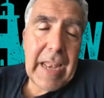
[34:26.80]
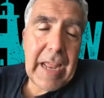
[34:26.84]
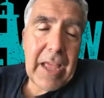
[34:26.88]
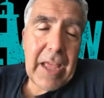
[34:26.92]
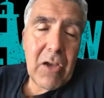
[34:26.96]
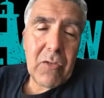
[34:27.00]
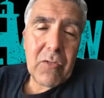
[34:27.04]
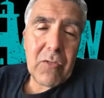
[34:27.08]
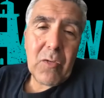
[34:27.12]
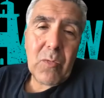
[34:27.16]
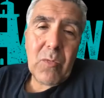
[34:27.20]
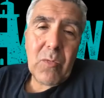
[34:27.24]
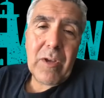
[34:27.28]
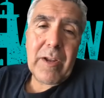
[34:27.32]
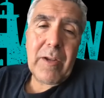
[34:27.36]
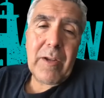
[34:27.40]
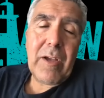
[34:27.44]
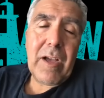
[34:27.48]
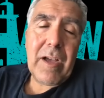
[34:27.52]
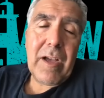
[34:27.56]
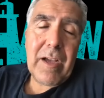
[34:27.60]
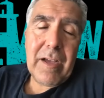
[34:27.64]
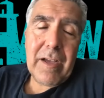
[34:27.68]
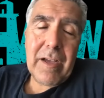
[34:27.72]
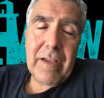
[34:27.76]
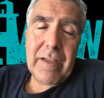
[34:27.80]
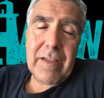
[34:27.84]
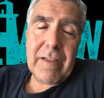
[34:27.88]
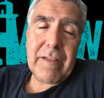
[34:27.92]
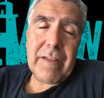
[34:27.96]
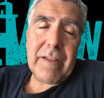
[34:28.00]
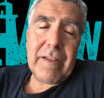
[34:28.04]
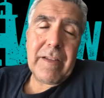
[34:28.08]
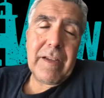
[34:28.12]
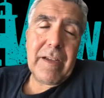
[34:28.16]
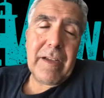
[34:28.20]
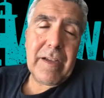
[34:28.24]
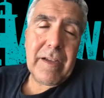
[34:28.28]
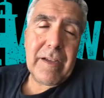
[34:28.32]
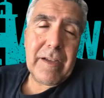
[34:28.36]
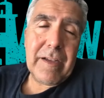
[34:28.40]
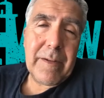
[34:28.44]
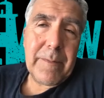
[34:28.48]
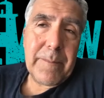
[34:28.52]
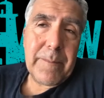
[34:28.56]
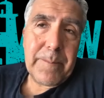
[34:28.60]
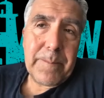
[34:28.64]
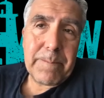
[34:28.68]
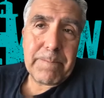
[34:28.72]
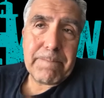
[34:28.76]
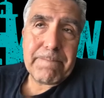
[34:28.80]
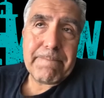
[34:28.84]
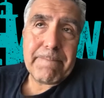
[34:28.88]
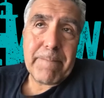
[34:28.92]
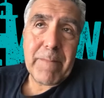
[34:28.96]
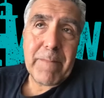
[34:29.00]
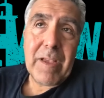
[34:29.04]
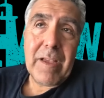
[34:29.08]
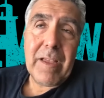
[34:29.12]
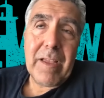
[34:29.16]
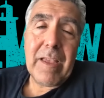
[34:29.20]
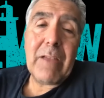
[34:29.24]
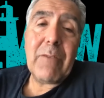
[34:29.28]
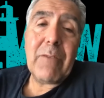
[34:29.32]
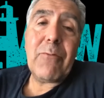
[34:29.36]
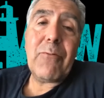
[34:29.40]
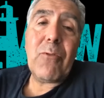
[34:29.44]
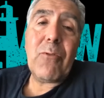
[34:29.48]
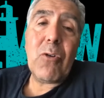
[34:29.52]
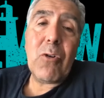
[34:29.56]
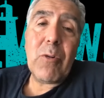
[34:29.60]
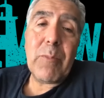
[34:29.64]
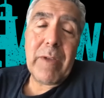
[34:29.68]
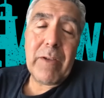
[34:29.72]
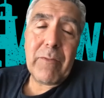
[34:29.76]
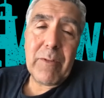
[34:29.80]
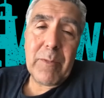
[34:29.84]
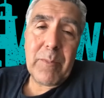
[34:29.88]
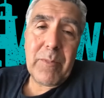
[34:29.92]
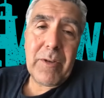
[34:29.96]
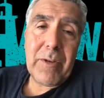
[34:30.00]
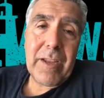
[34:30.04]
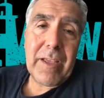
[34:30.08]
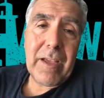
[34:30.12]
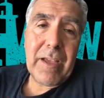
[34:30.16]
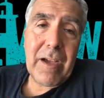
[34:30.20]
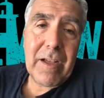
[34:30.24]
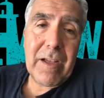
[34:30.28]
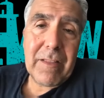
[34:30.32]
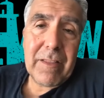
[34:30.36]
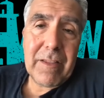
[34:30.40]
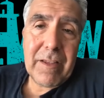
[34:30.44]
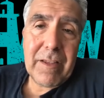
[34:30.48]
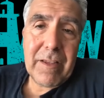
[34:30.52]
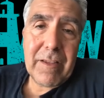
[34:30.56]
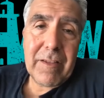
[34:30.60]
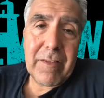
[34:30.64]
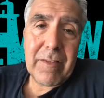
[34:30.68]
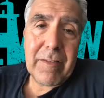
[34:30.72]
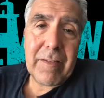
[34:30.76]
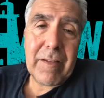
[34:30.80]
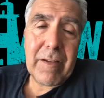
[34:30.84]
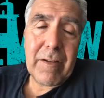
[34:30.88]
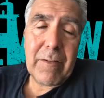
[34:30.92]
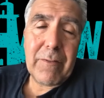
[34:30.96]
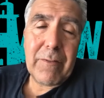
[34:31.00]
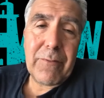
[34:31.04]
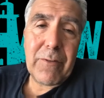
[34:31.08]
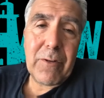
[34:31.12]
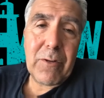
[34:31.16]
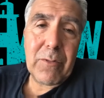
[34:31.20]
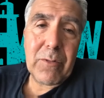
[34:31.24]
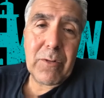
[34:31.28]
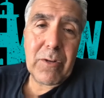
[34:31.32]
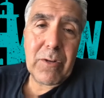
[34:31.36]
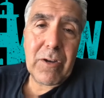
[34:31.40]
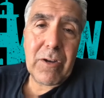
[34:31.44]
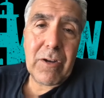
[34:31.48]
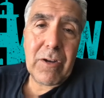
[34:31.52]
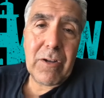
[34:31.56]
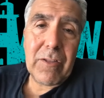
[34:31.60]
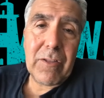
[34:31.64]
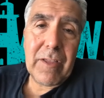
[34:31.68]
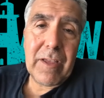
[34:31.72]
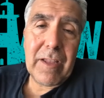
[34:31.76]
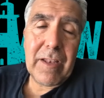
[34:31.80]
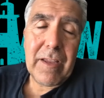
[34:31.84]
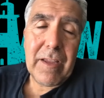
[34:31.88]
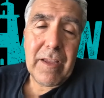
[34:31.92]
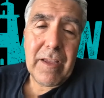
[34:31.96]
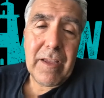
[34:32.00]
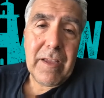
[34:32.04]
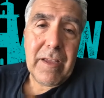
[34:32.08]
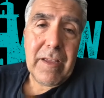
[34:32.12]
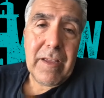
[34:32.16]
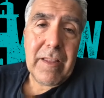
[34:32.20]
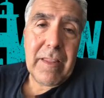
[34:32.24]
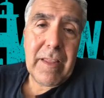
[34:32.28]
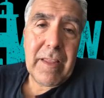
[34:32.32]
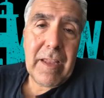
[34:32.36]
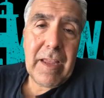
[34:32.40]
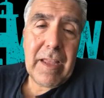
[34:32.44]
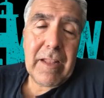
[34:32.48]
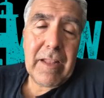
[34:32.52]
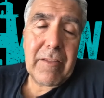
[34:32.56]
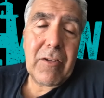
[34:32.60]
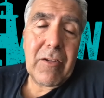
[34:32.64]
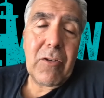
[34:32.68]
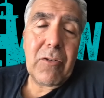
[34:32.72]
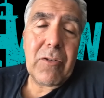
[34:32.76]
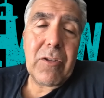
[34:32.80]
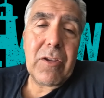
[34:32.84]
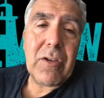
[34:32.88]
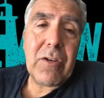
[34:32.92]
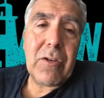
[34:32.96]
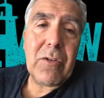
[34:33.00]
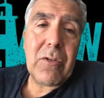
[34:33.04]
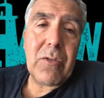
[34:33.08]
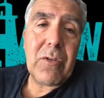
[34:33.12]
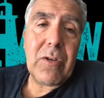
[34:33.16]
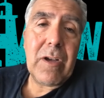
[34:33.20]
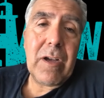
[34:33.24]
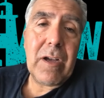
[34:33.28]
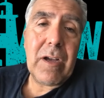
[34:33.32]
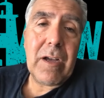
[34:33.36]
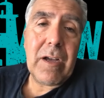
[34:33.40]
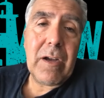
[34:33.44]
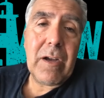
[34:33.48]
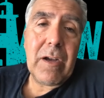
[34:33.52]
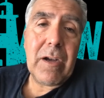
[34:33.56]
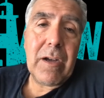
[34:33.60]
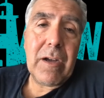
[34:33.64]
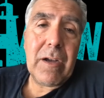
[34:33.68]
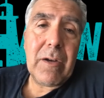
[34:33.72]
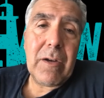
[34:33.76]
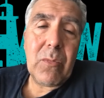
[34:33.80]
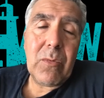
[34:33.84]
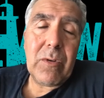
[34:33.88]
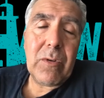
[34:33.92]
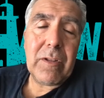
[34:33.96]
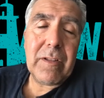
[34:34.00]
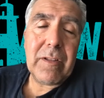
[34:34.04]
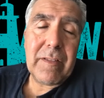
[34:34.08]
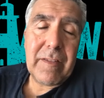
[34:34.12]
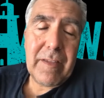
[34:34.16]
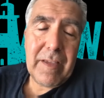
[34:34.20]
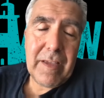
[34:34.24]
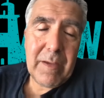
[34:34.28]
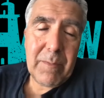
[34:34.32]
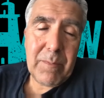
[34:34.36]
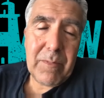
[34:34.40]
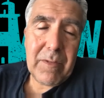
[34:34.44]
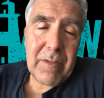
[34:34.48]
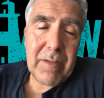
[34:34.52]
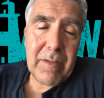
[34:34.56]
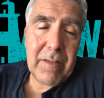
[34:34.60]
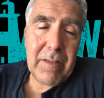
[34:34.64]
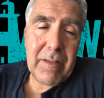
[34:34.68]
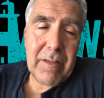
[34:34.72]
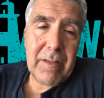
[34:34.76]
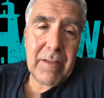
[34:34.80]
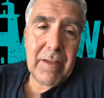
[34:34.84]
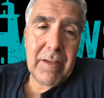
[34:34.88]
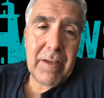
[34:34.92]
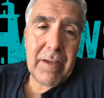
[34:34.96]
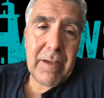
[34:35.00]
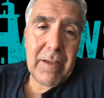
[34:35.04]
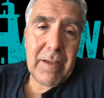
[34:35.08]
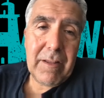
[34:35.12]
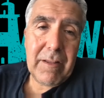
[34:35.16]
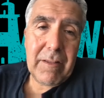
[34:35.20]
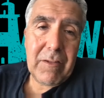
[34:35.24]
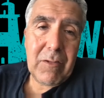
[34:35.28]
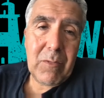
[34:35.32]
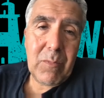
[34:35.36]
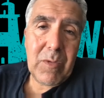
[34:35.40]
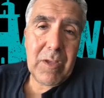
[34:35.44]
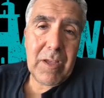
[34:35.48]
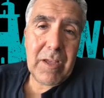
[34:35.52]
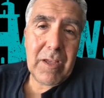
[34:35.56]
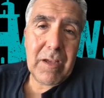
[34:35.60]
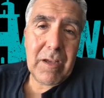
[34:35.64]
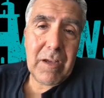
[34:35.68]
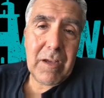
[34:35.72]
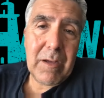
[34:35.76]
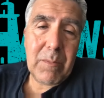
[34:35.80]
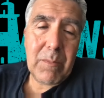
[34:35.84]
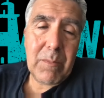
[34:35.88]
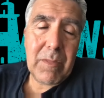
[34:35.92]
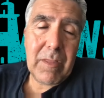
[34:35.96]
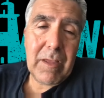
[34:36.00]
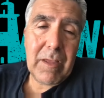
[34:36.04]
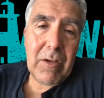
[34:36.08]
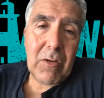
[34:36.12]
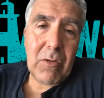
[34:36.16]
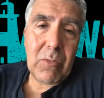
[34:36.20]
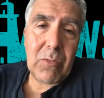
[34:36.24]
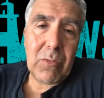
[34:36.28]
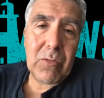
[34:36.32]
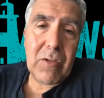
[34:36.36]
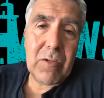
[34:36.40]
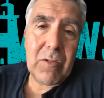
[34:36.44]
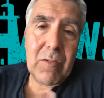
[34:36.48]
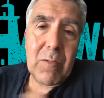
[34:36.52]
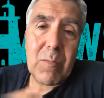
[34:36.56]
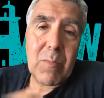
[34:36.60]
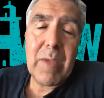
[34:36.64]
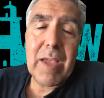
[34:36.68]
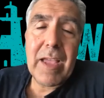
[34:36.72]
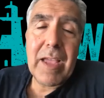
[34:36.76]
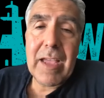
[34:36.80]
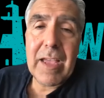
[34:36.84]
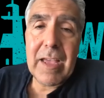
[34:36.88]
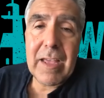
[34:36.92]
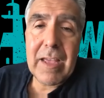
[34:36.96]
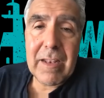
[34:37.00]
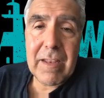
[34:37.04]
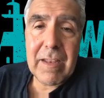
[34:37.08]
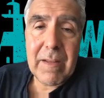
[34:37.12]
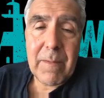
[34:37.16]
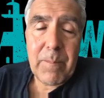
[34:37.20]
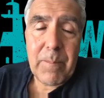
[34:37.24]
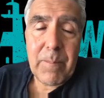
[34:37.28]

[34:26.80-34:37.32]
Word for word: I also want to uh, um, inform everybody on this uh, phone call that that Antonio uh, will attempt uh, to become the oldest man